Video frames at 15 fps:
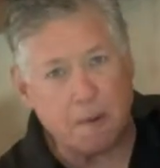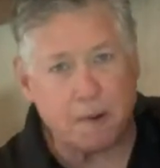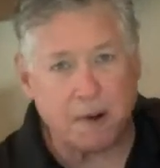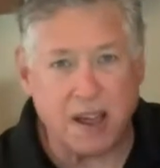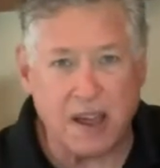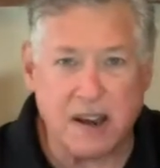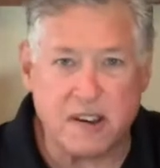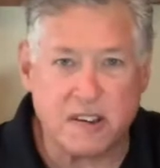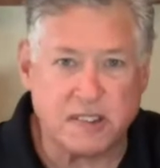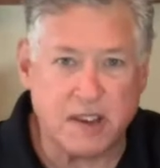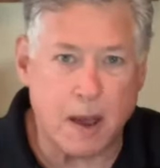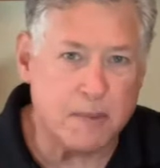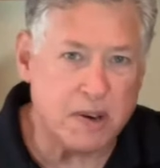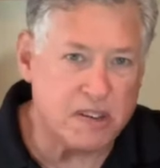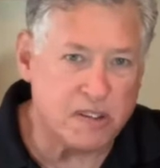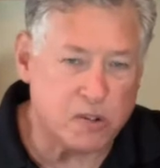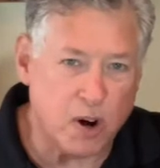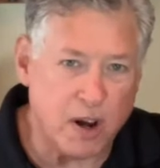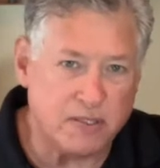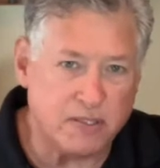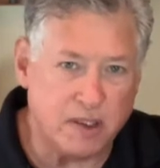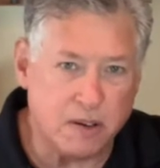going to
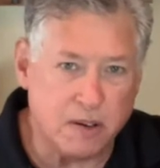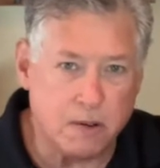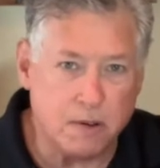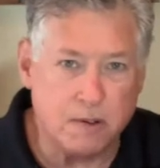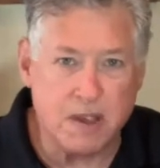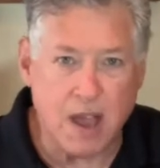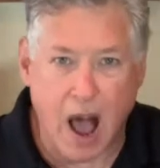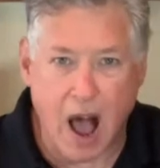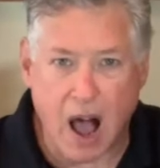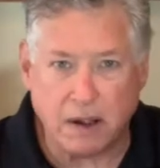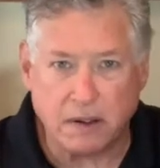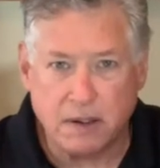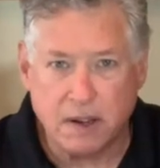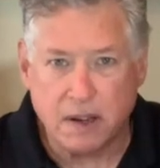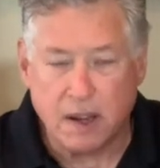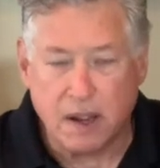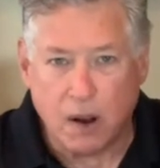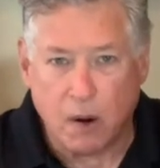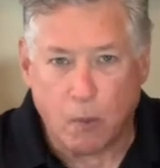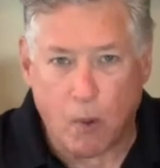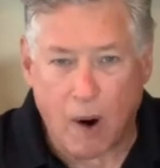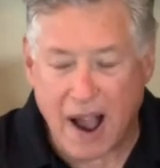demonstrate the You Yah
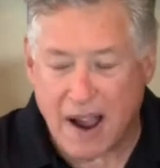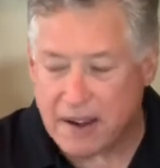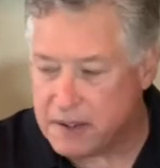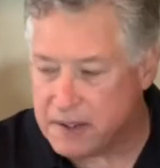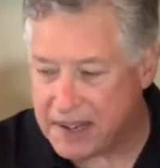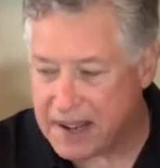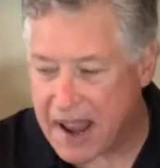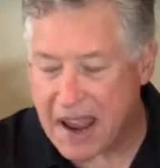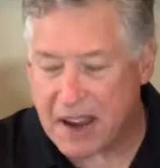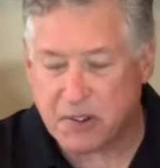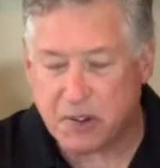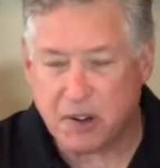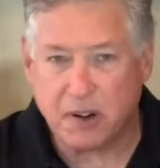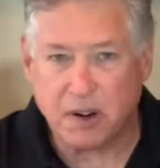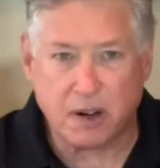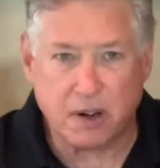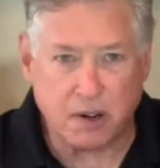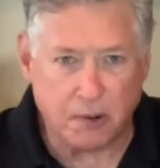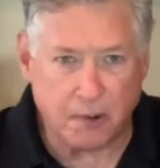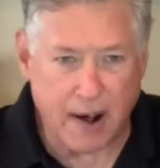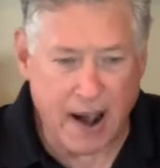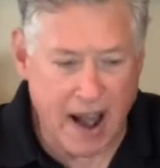wine decanter
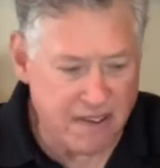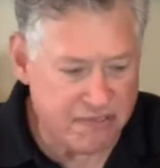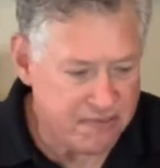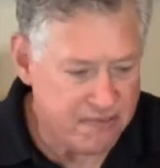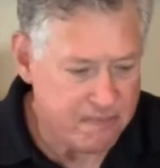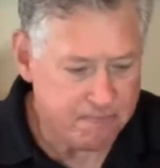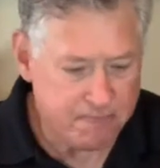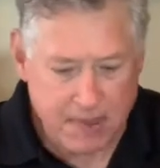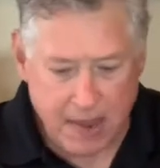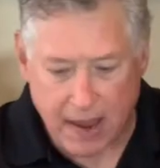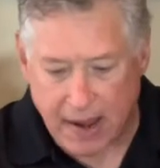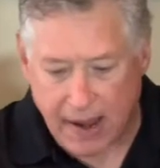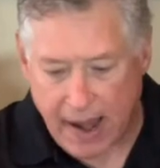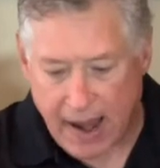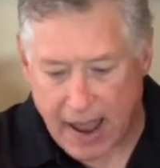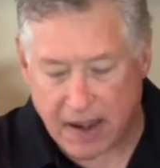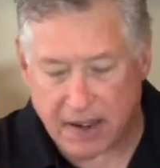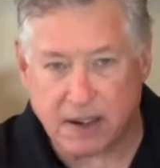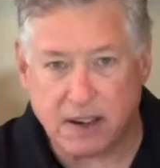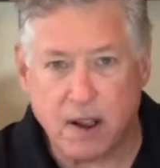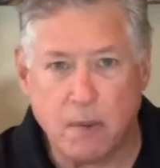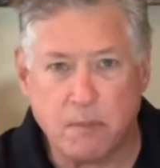carafe, and
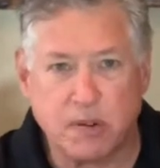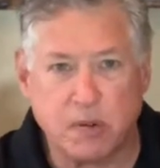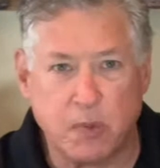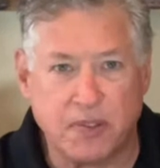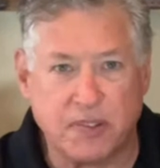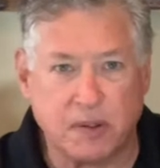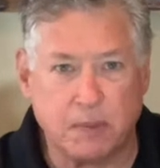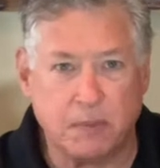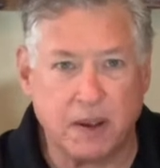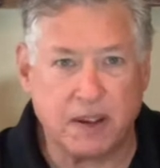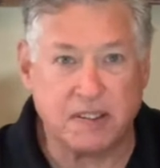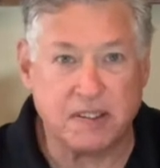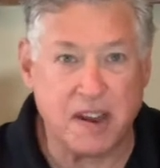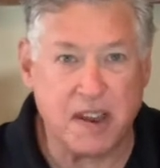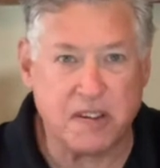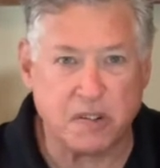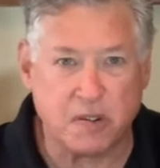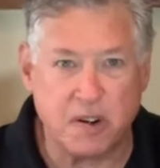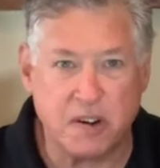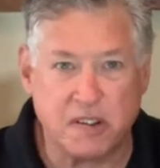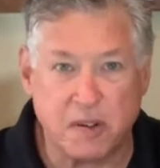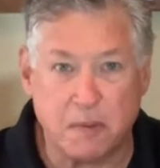it comes with some
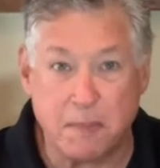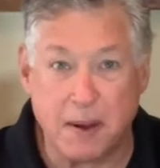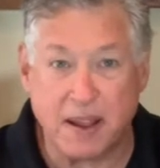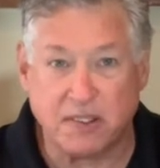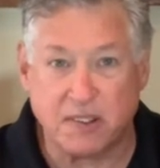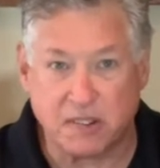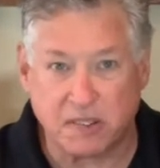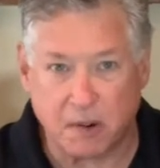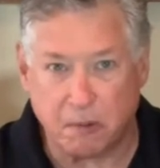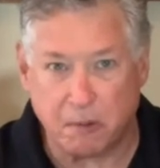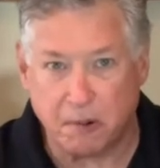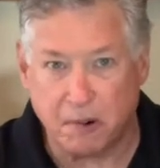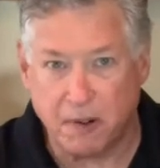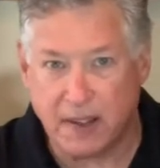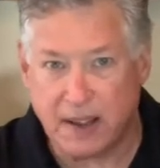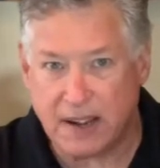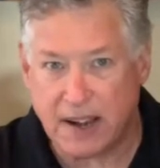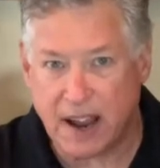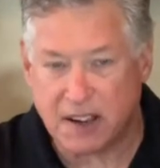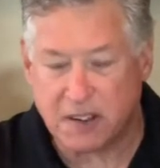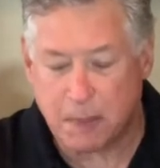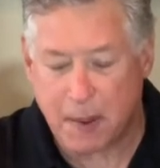accessories that make this a really
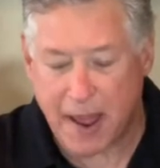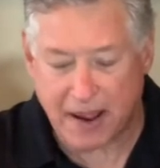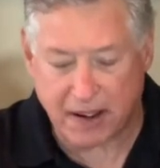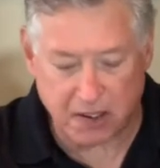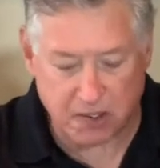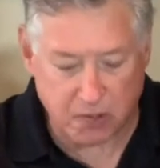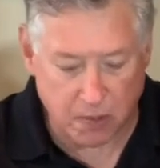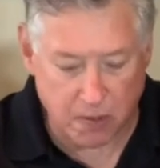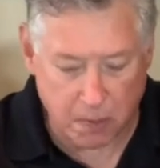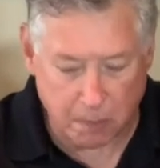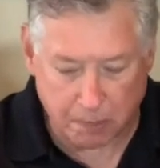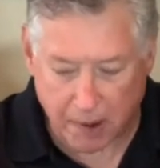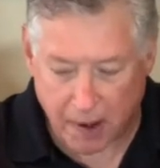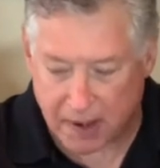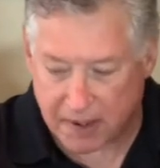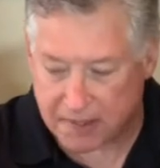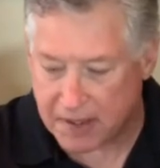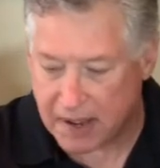nice package for the price.